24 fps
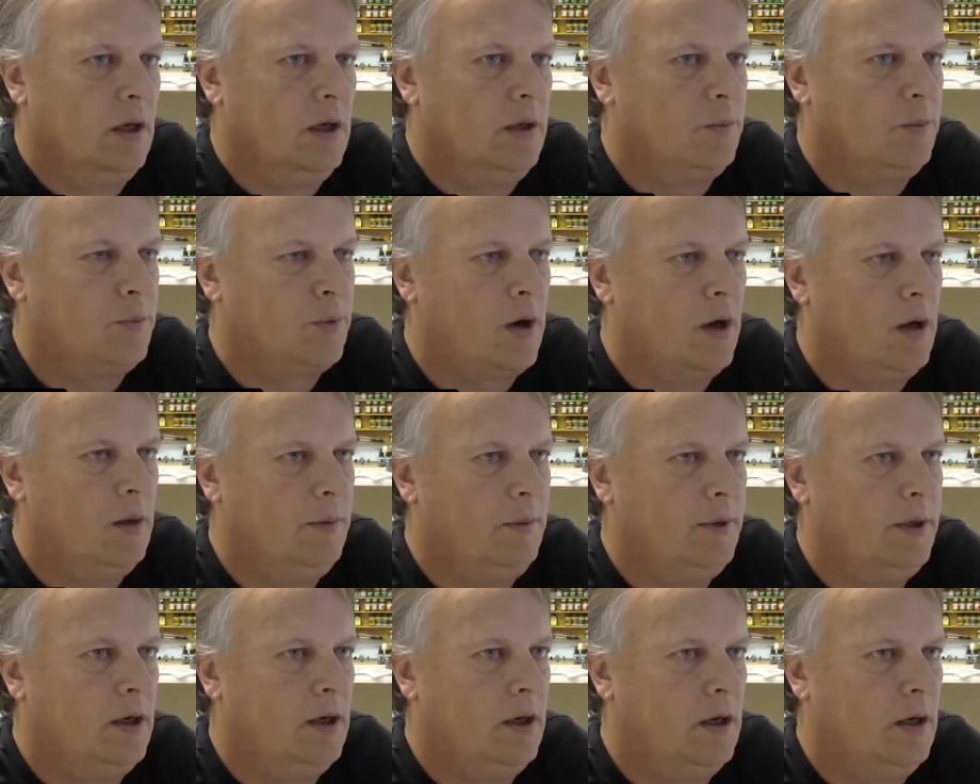and
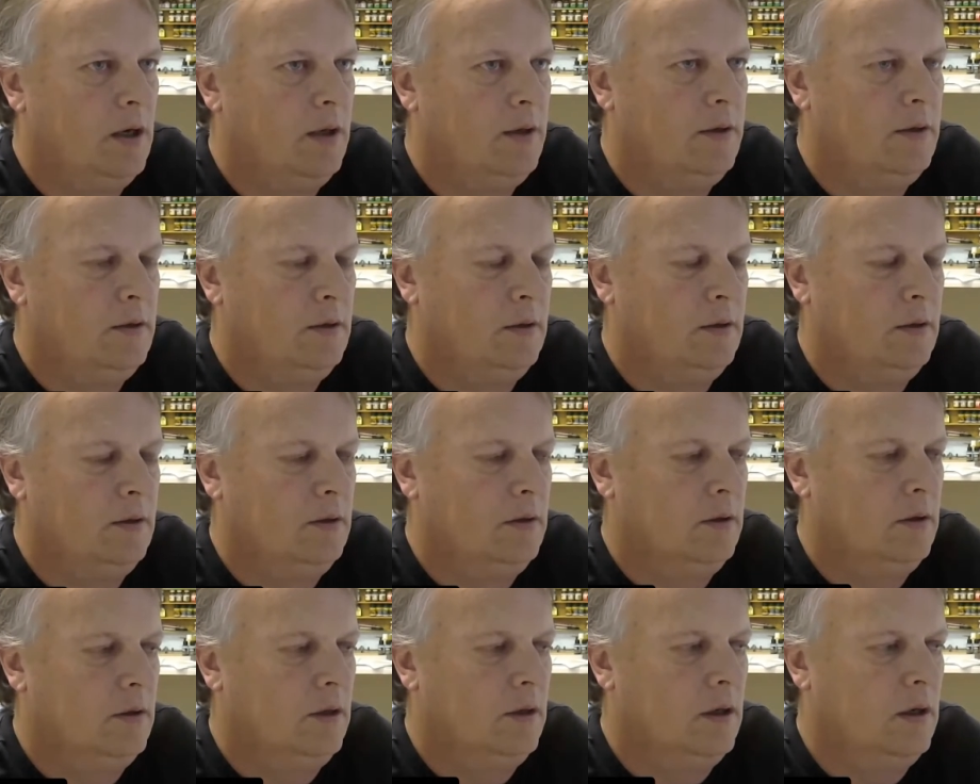probably on
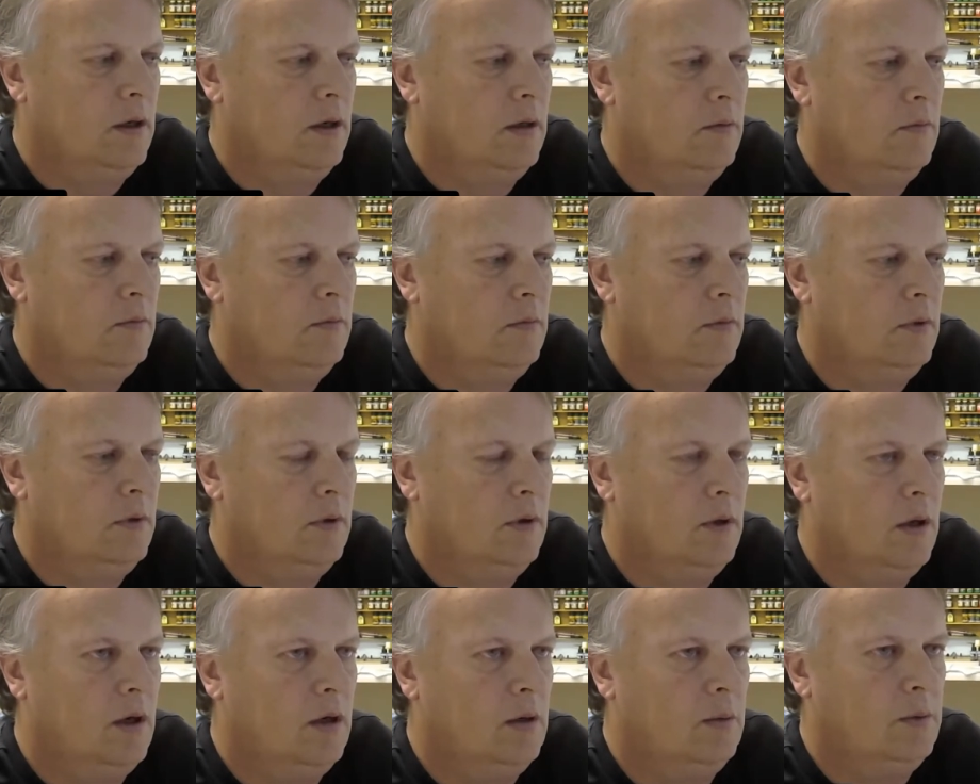
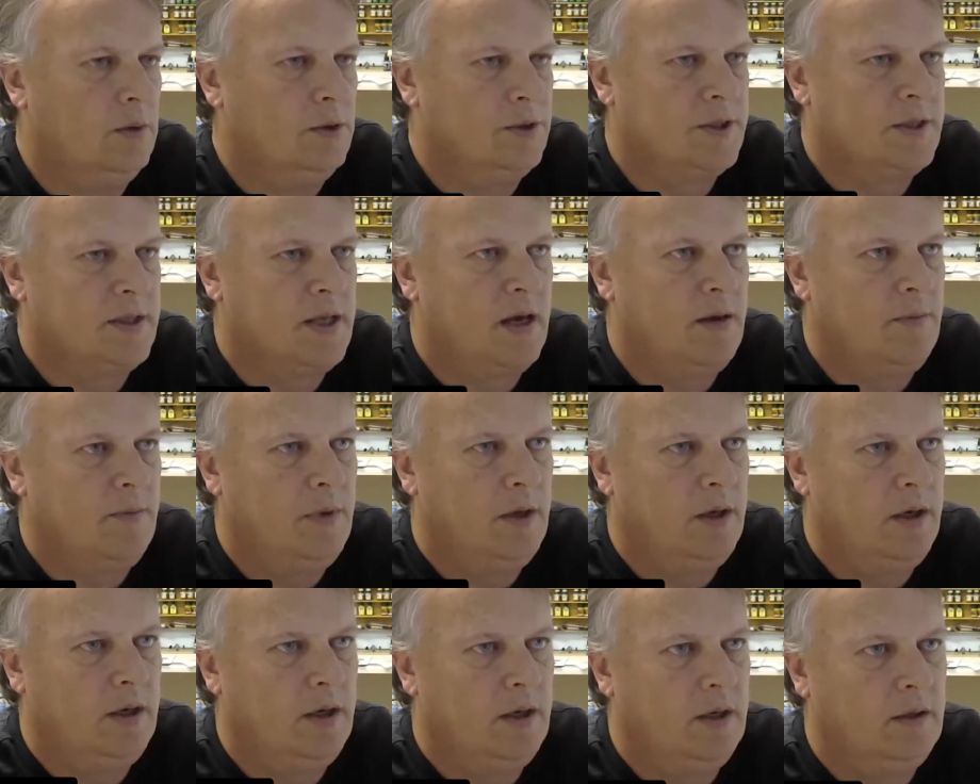almost that
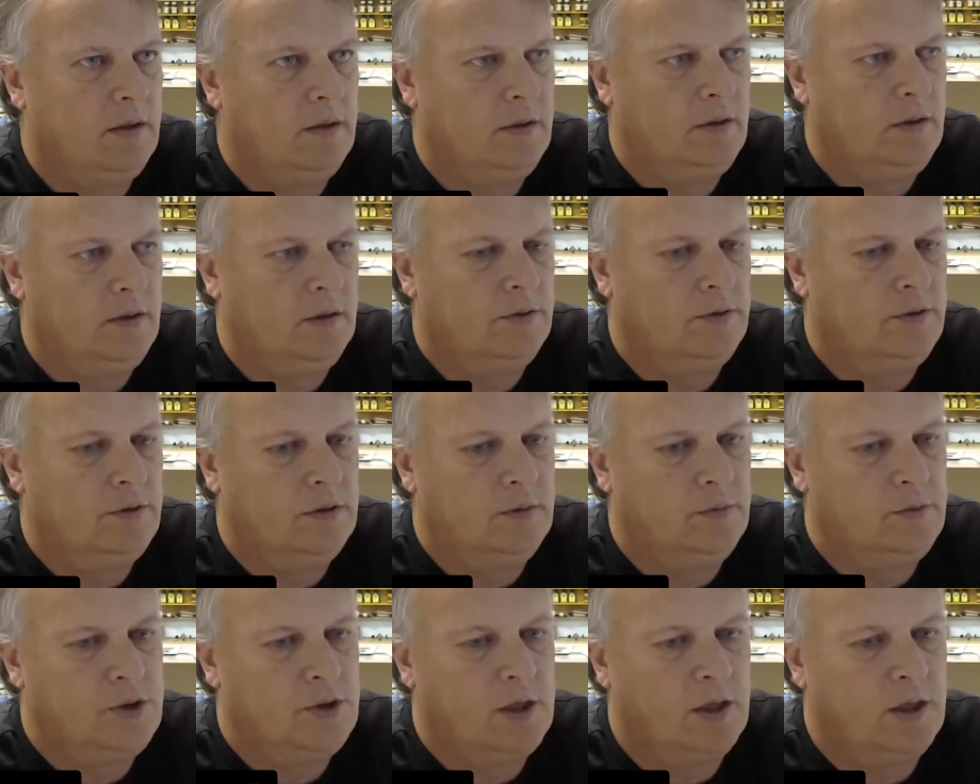many
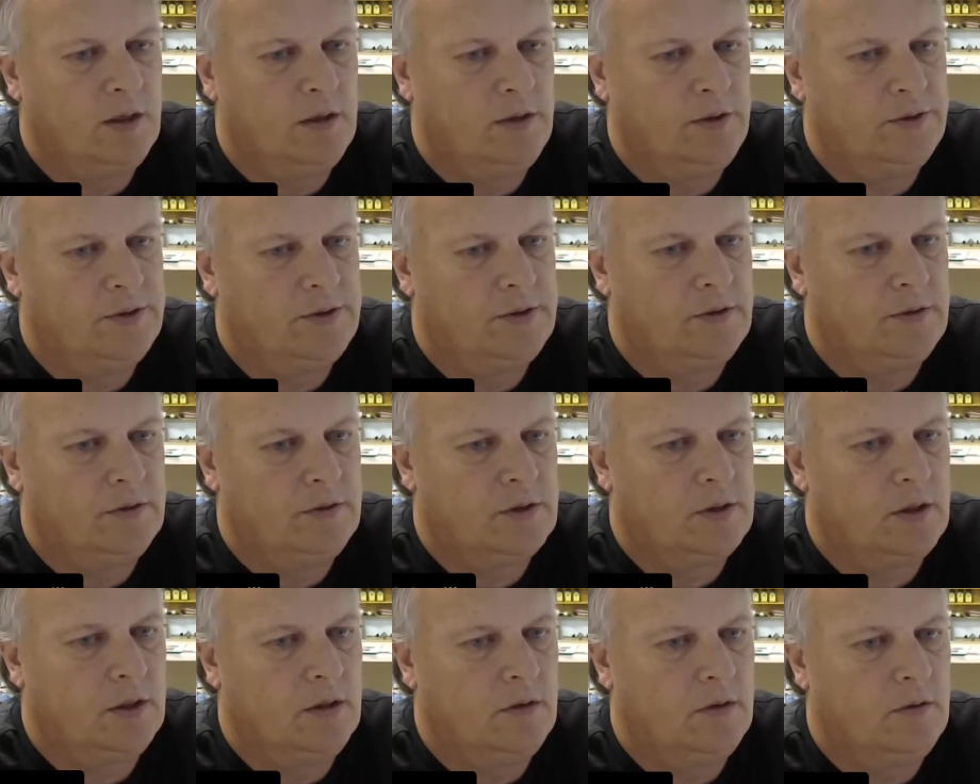YouTube channels.
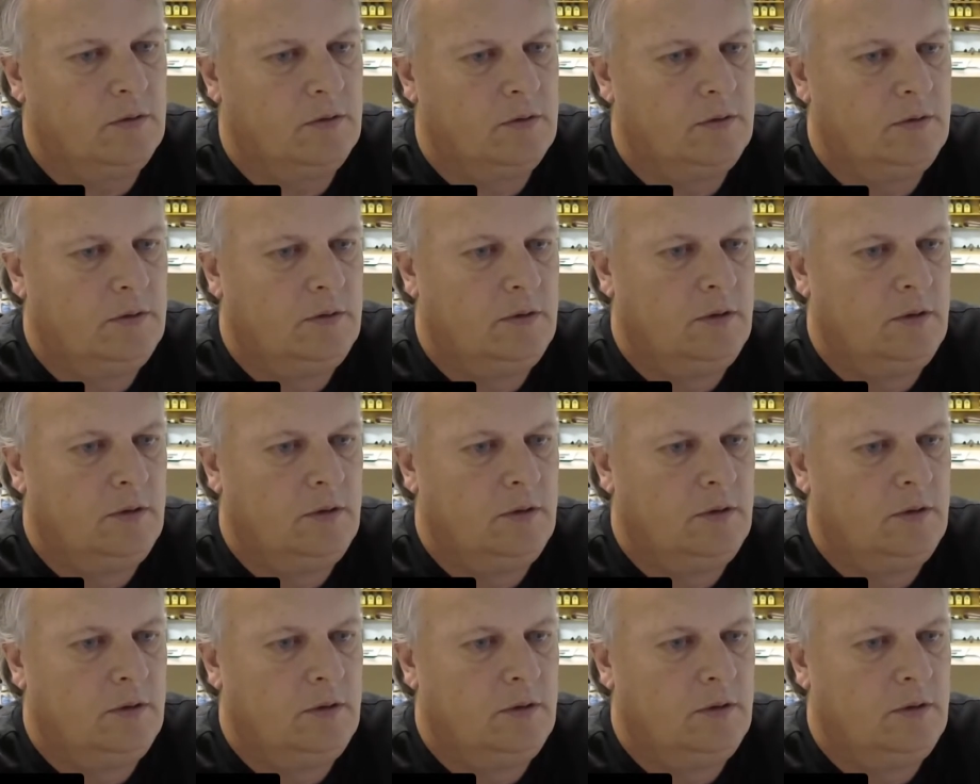So